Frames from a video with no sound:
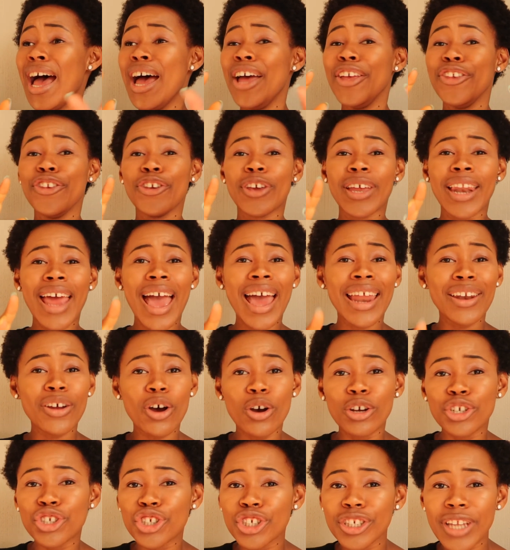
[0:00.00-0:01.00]
You can add
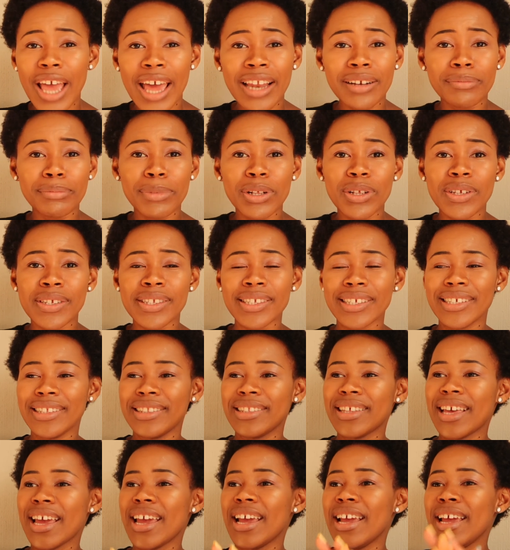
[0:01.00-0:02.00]
ocean animals in
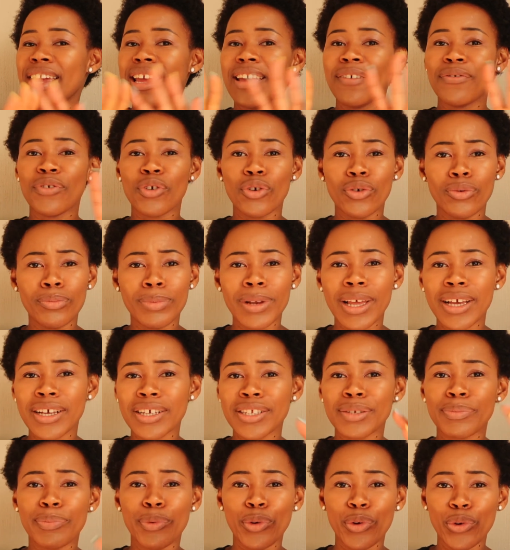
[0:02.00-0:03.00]
there if your Ooblek
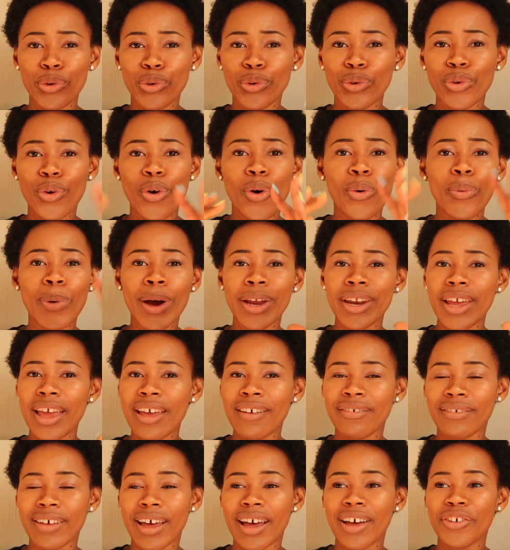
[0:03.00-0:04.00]
is blue or
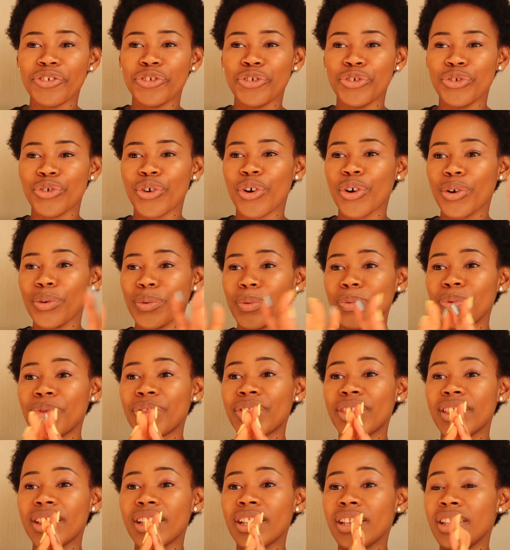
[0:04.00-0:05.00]
whatever, you know.
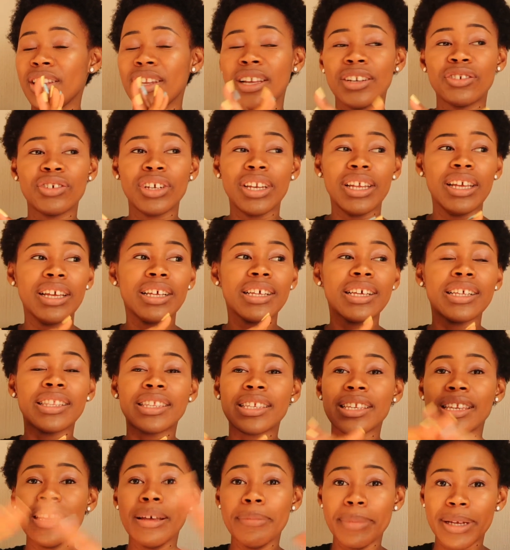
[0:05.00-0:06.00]
Literally, it's
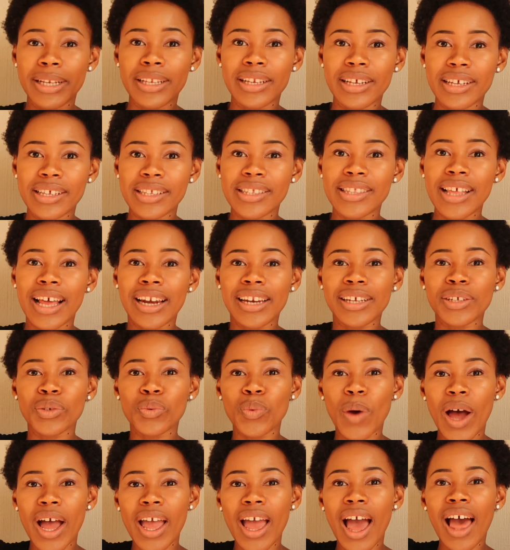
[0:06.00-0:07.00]
limitless. That is
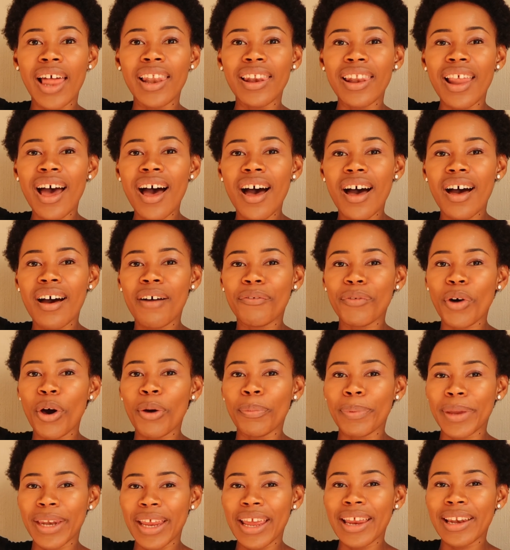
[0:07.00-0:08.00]
why I love
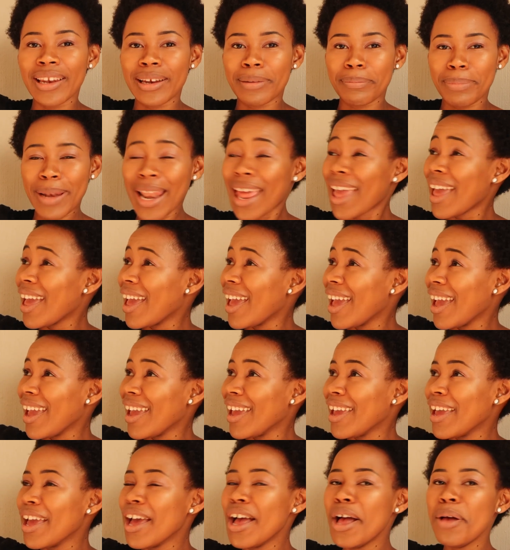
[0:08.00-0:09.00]
open-ended
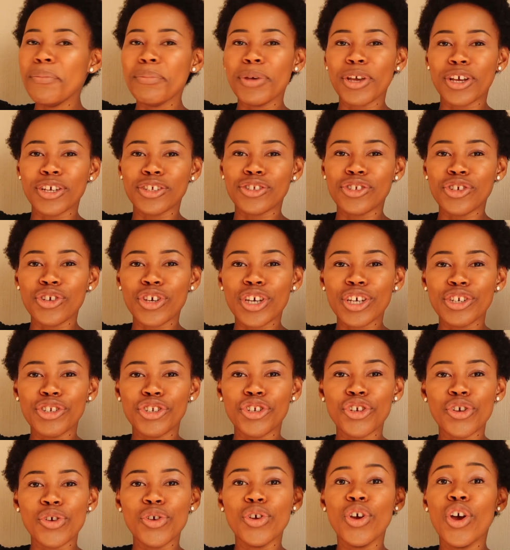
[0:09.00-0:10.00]
play, because
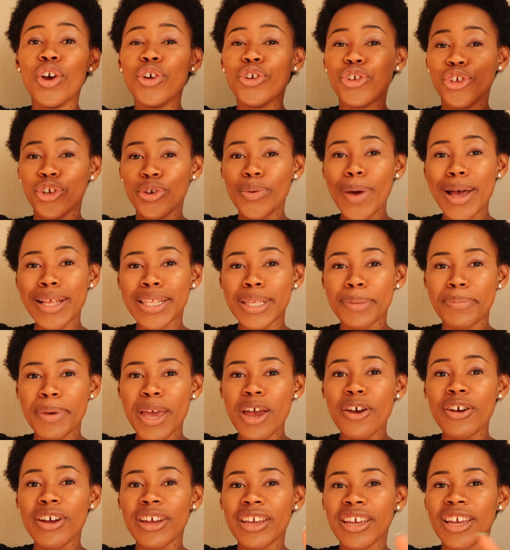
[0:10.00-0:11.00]
you as a
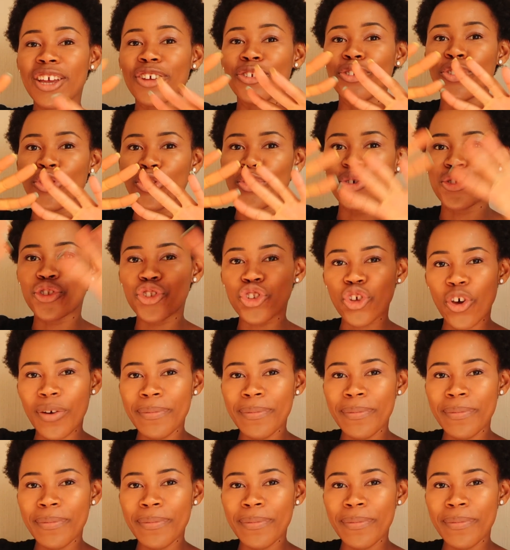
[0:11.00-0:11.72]
parent can do so